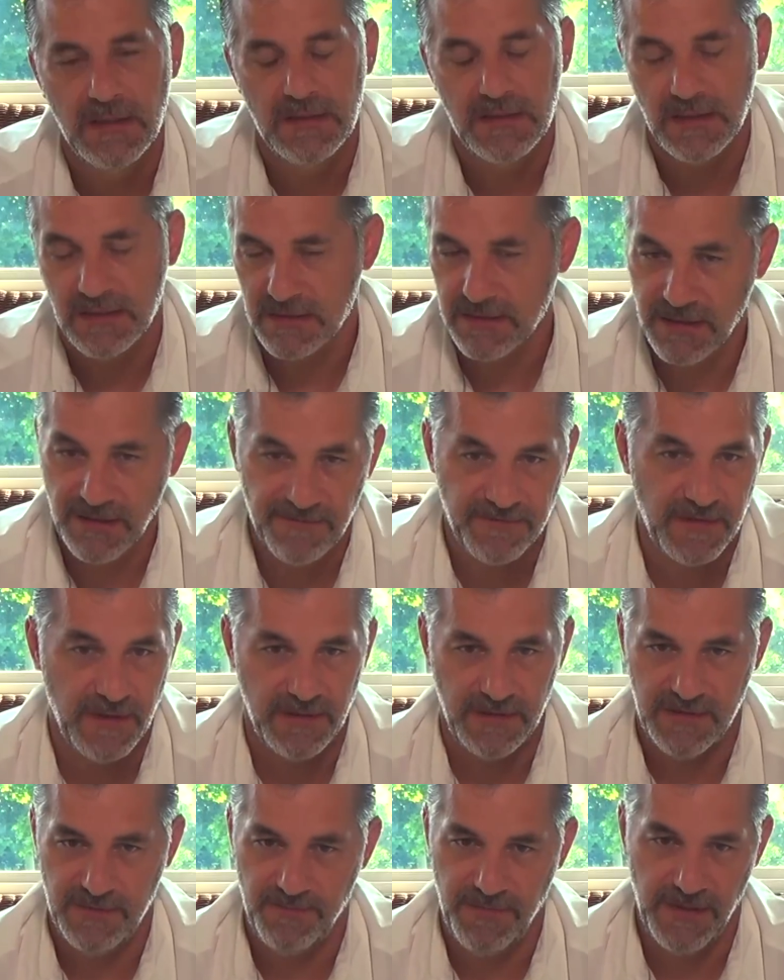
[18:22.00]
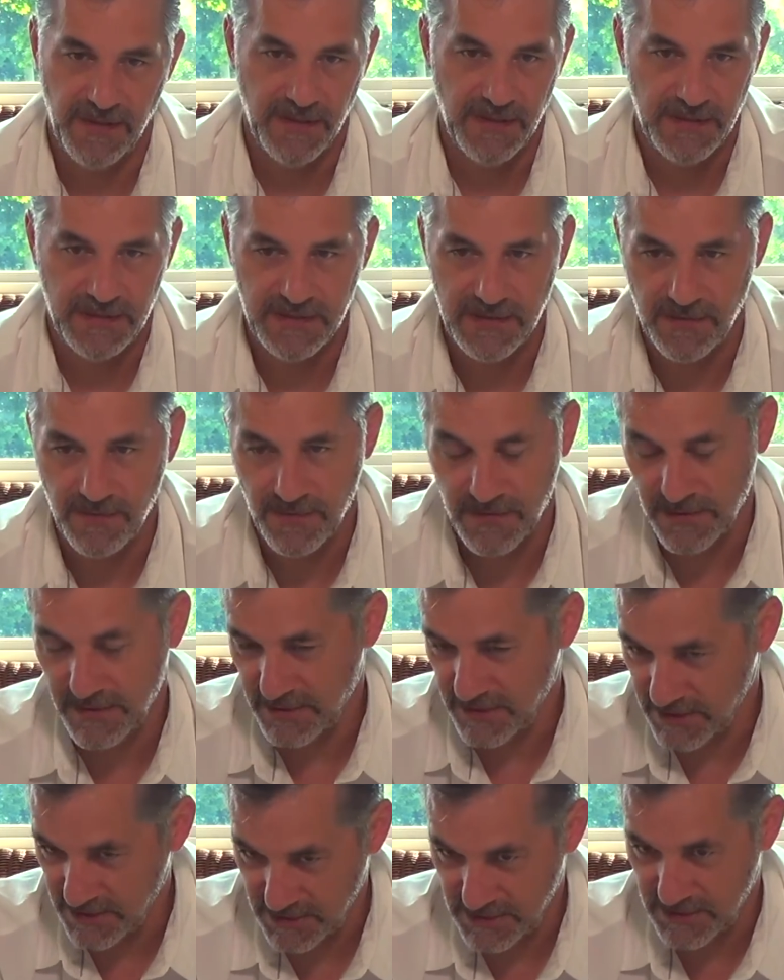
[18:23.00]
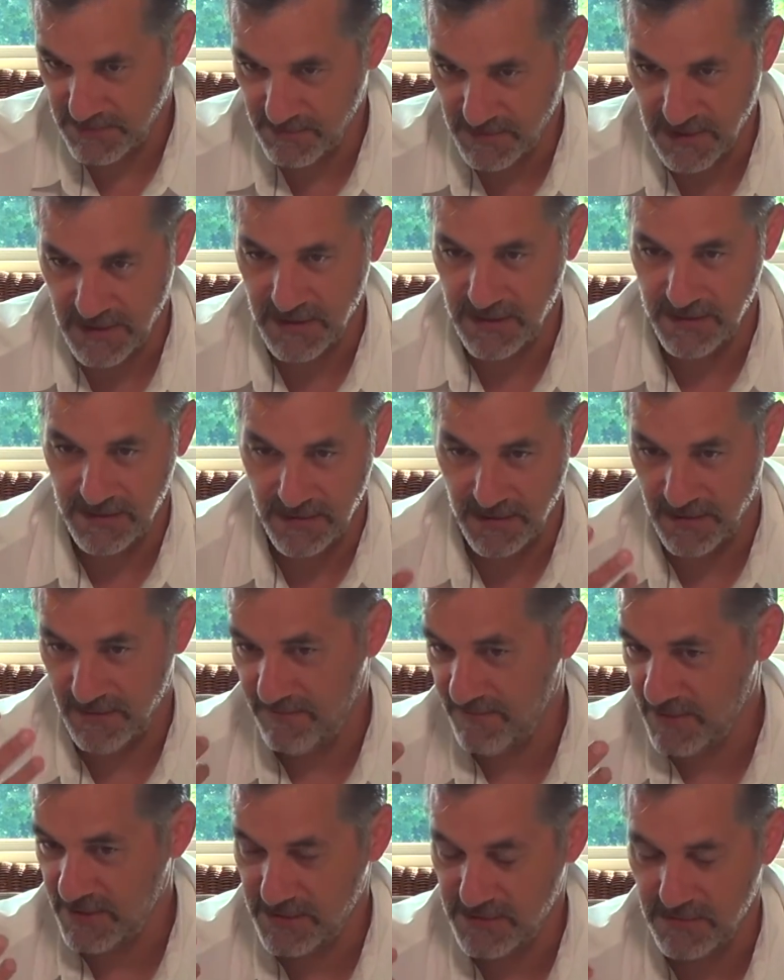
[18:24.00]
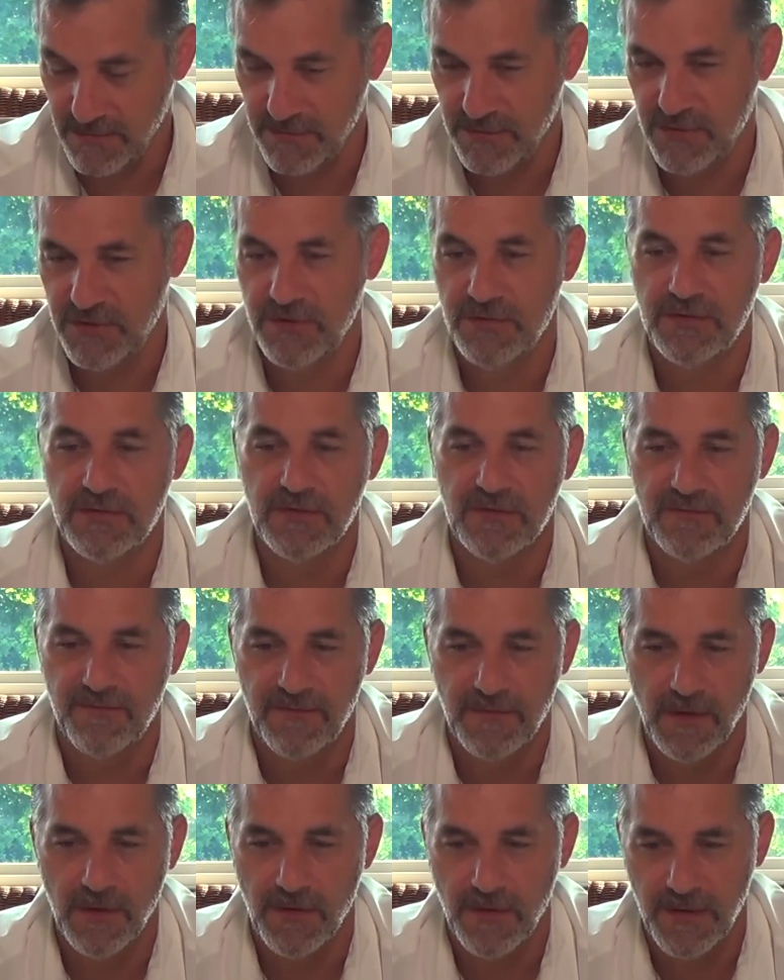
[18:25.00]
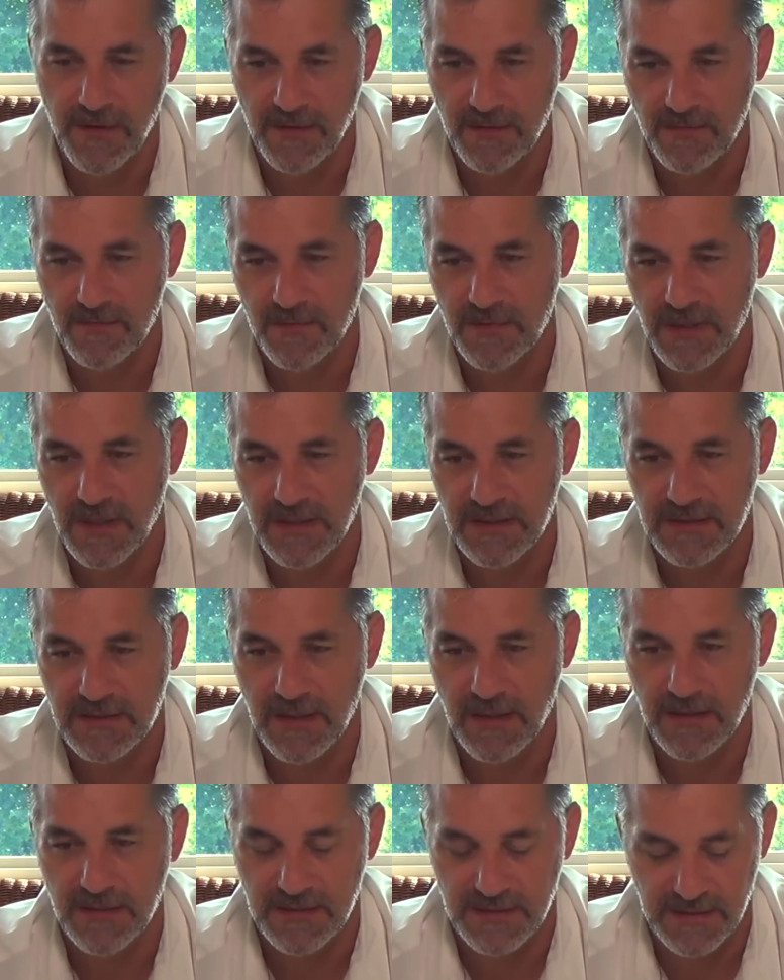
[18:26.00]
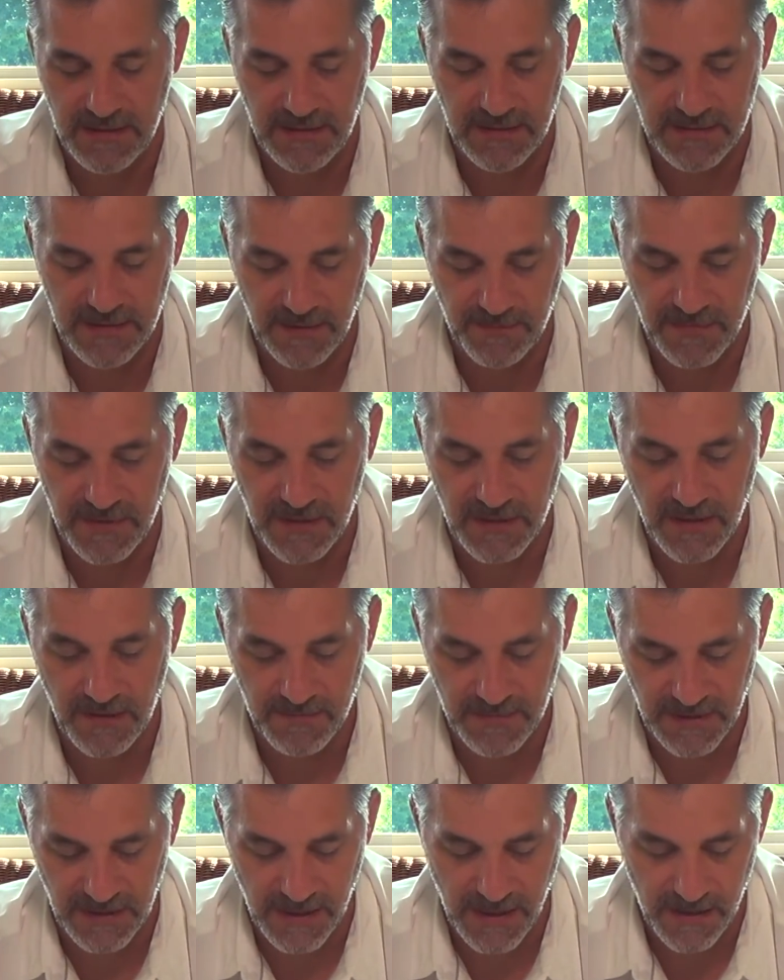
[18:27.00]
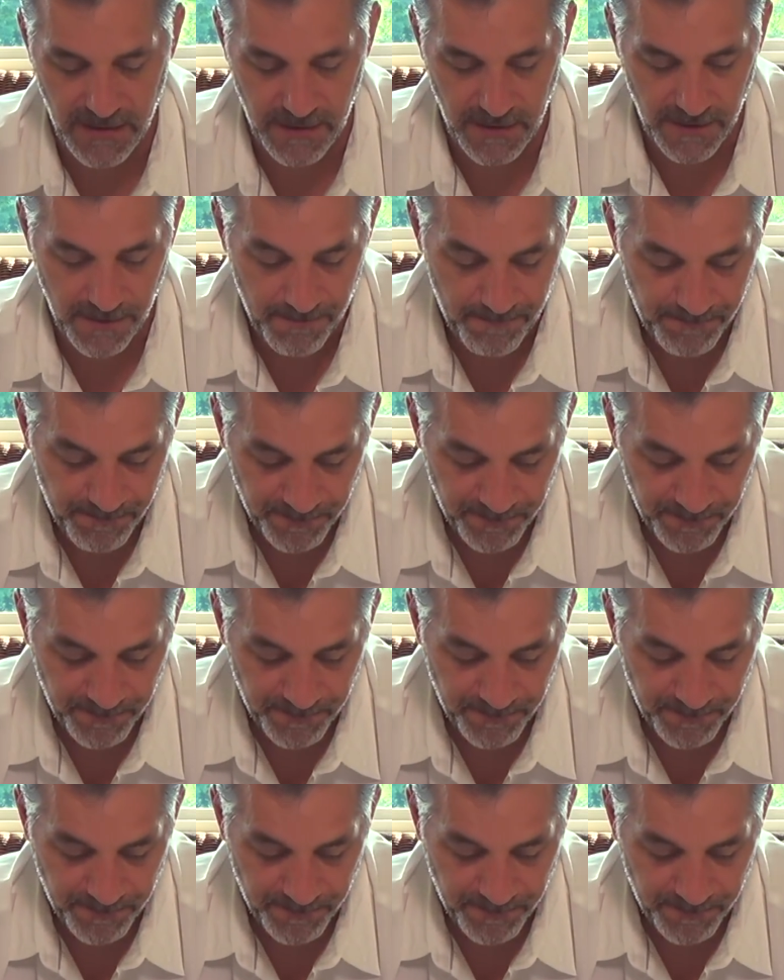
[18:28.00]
does lift our spirits, and it really gets my unconventional juices flowing when I start seeing something come together.